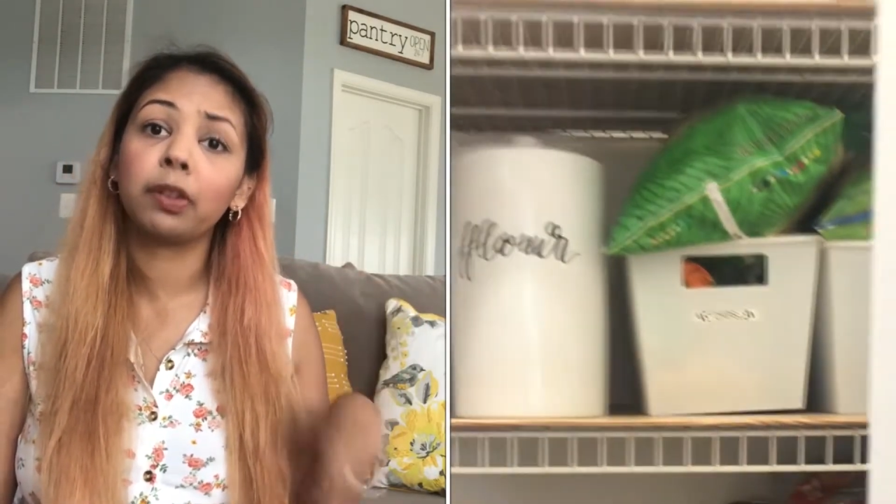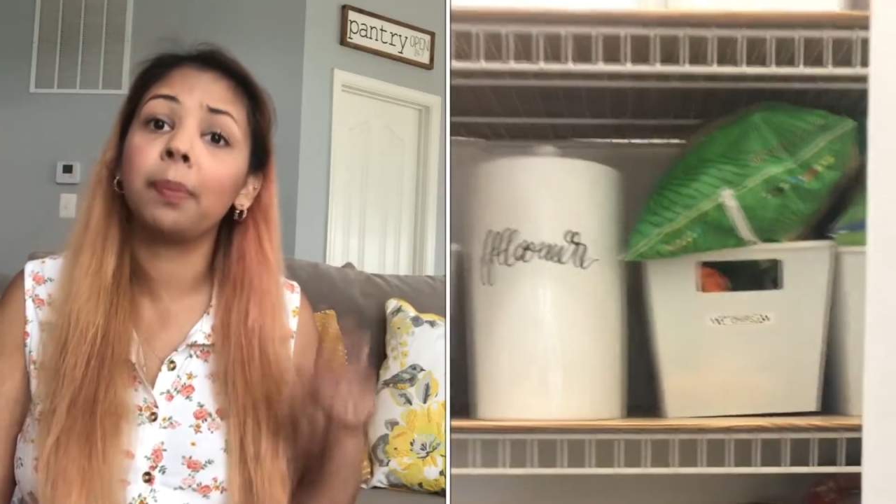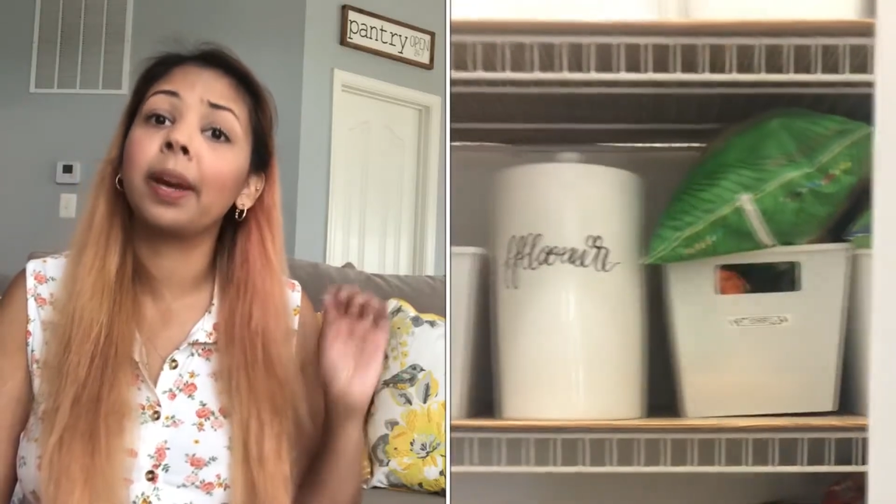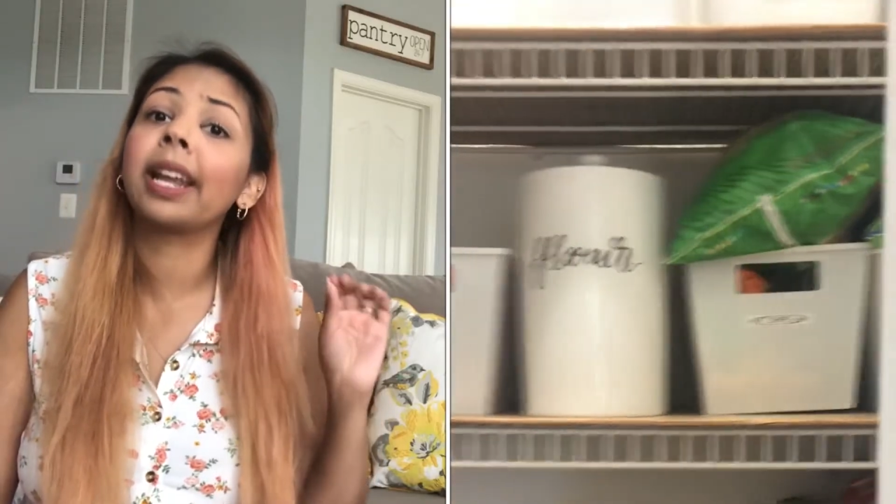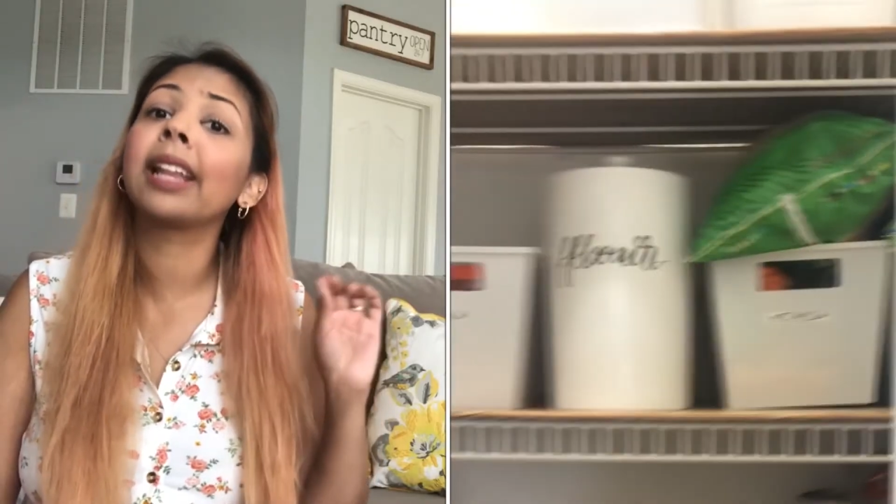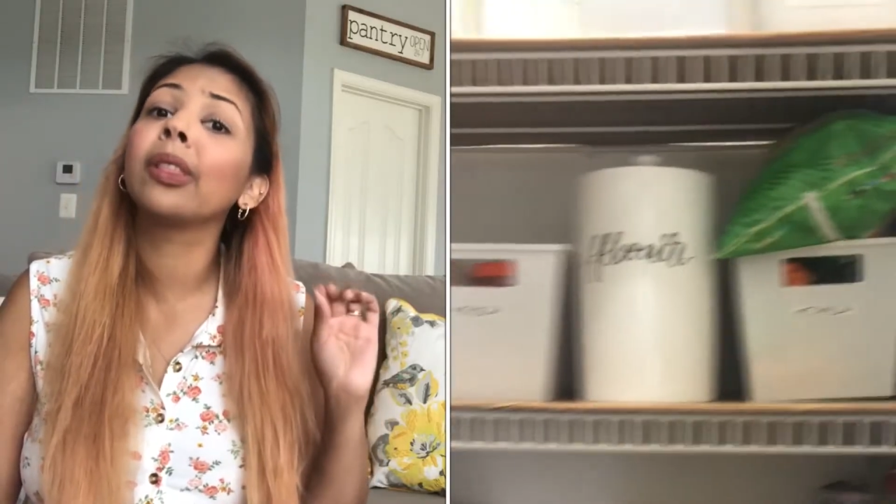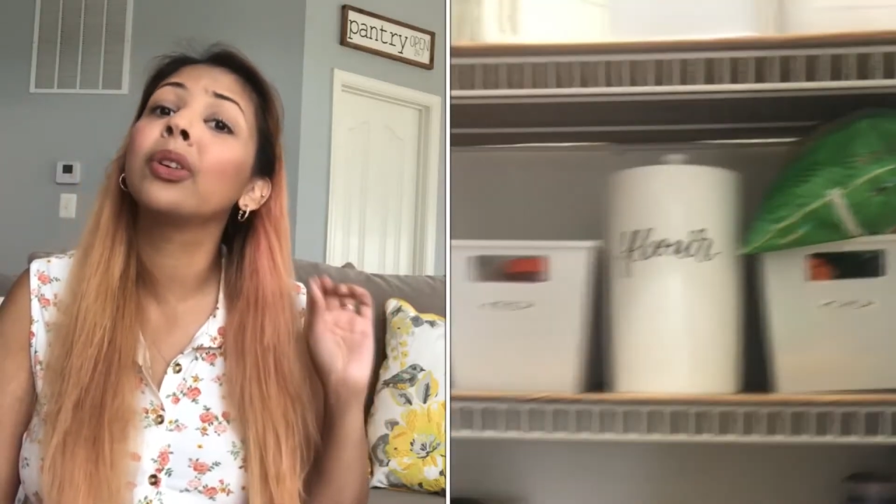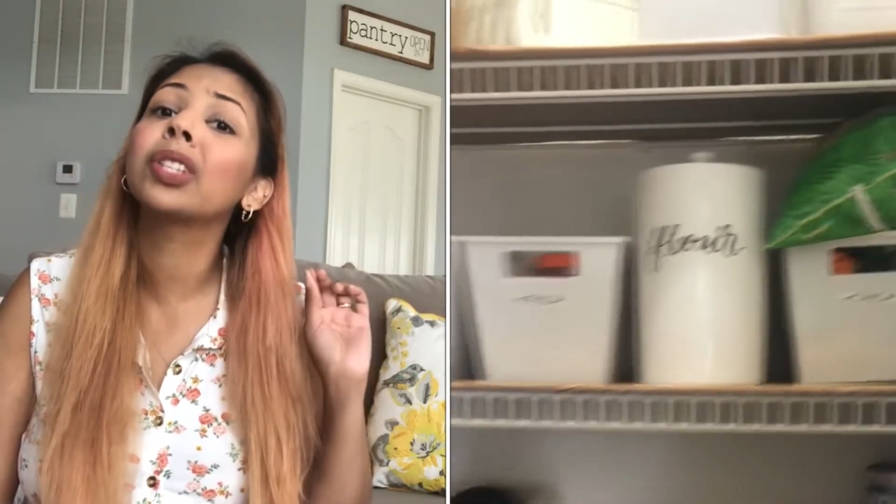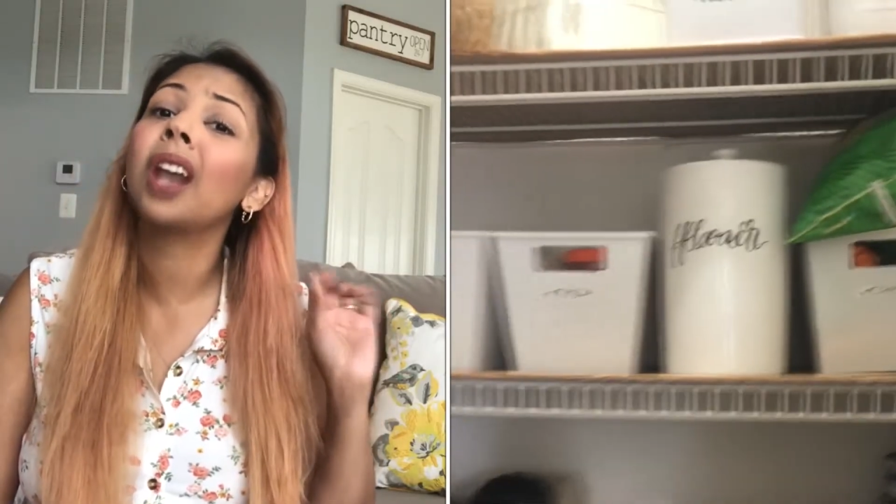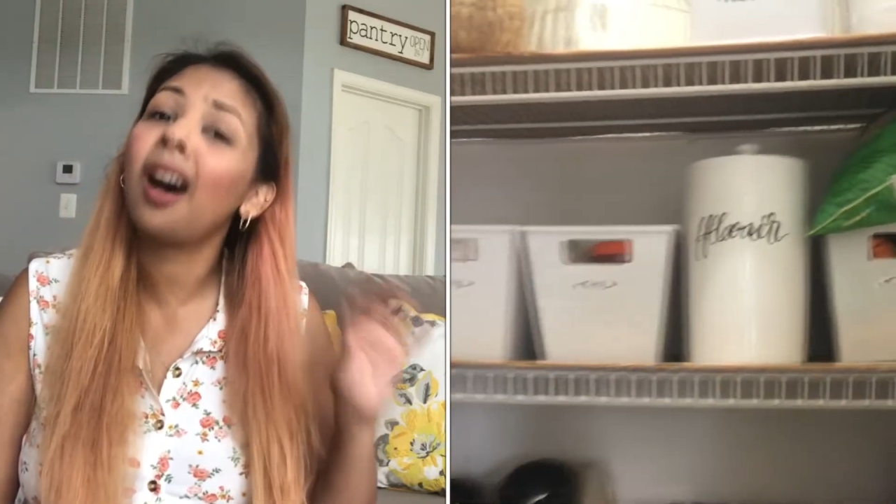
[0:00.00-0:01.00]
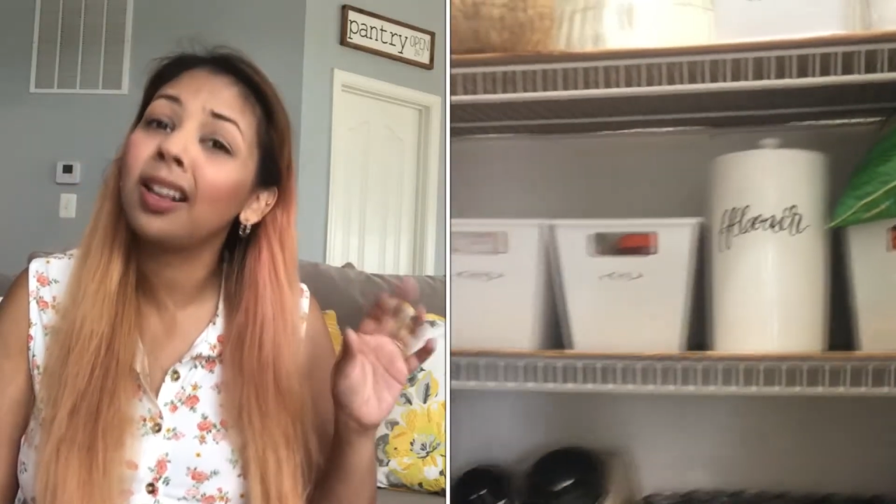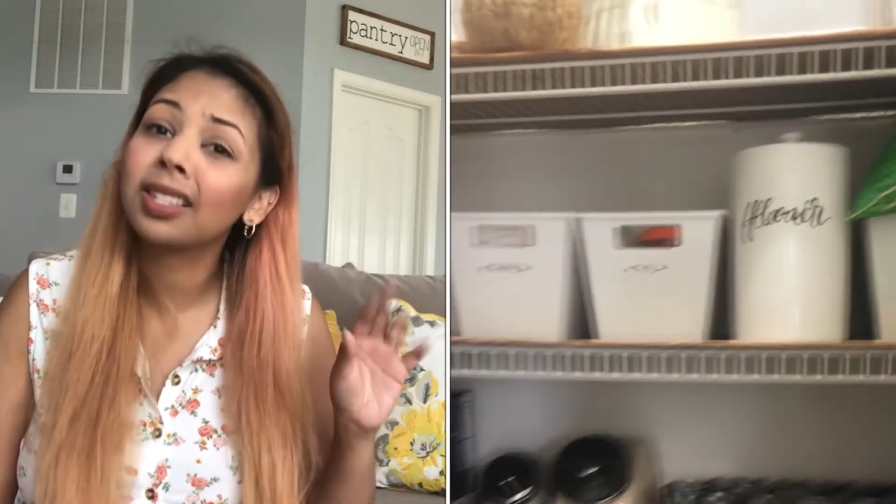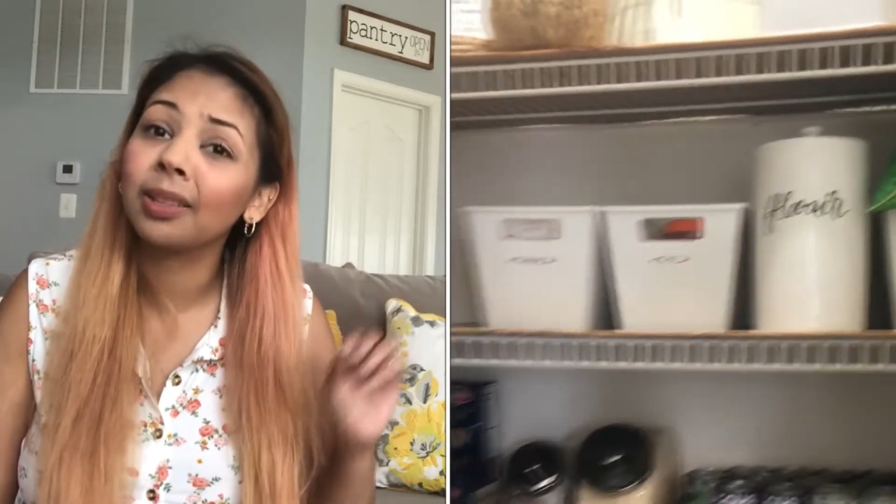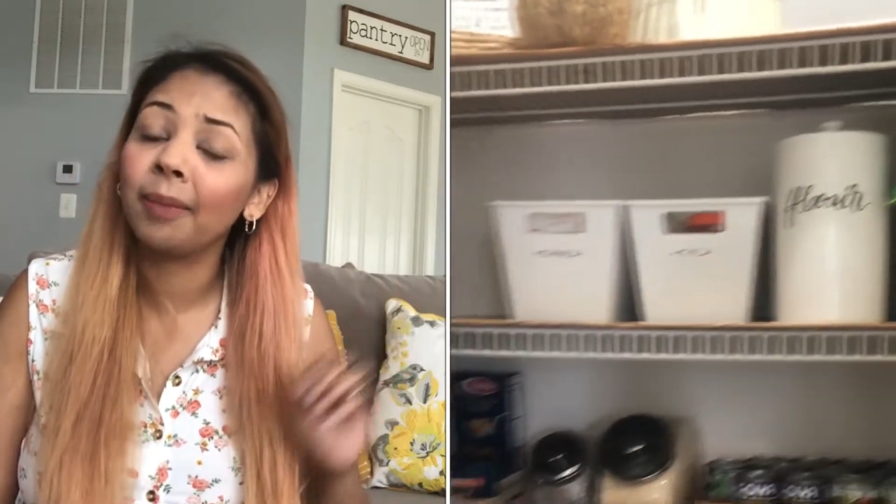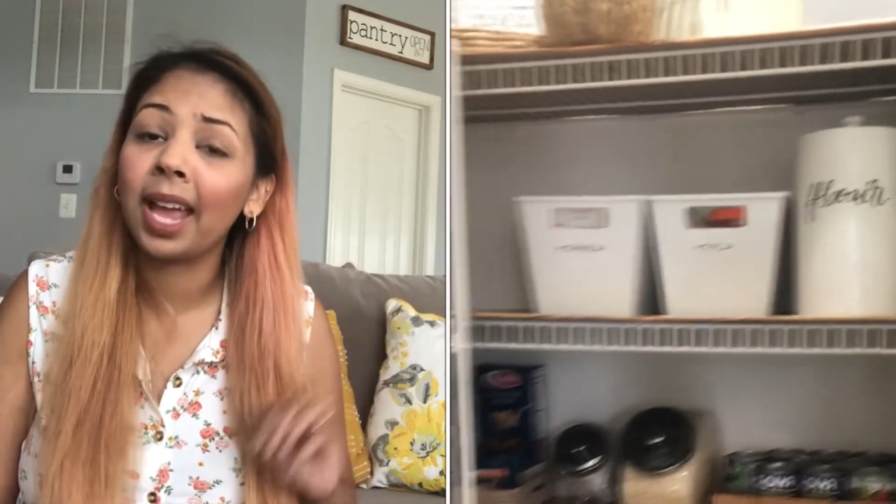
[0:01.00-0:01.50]
but it looks
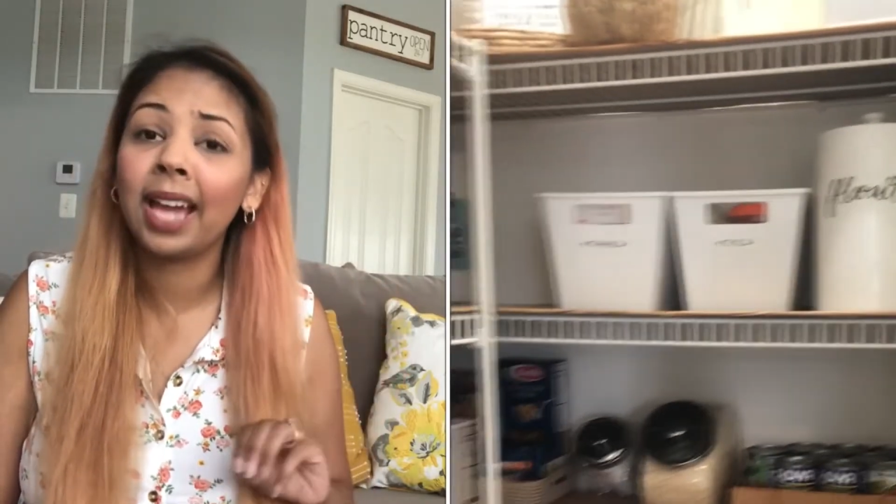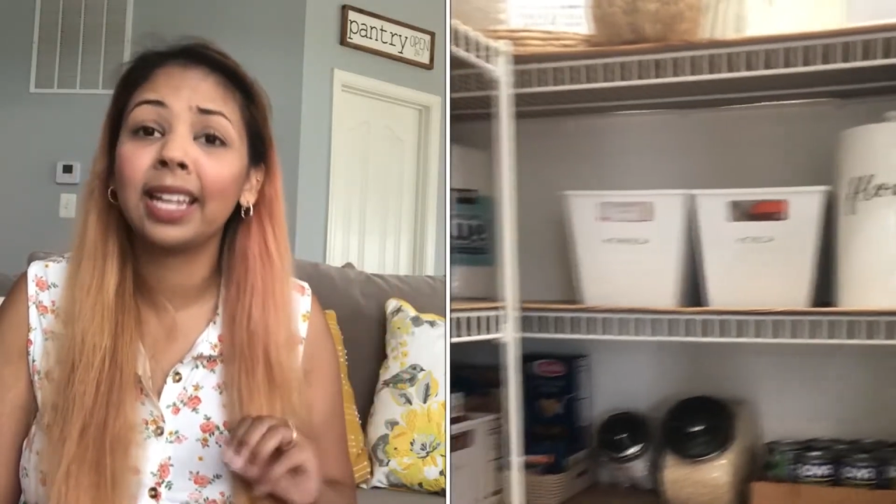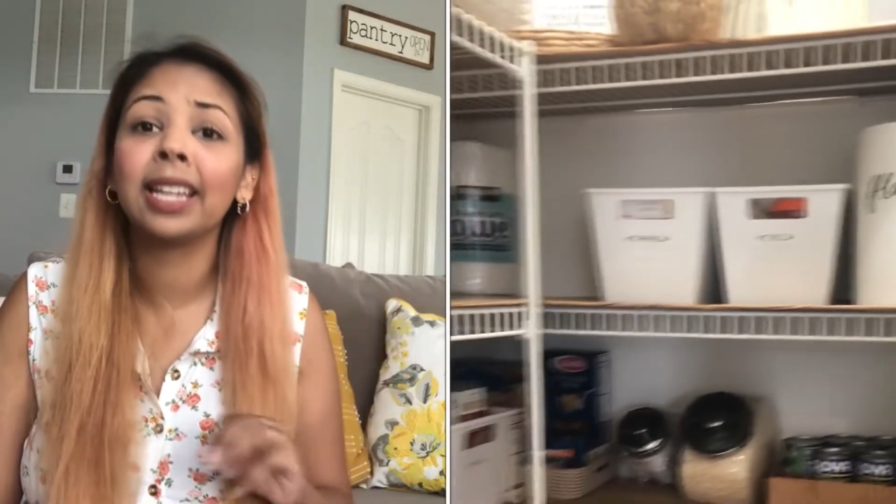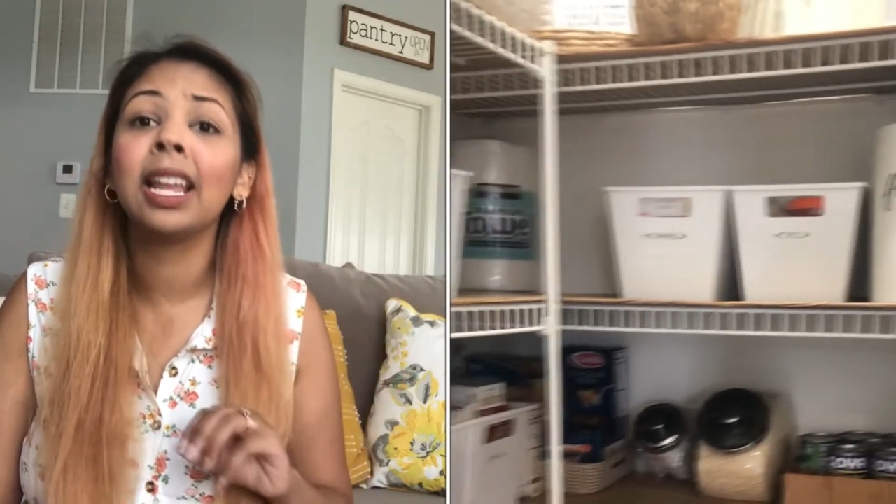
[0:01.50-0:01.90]
awesome and it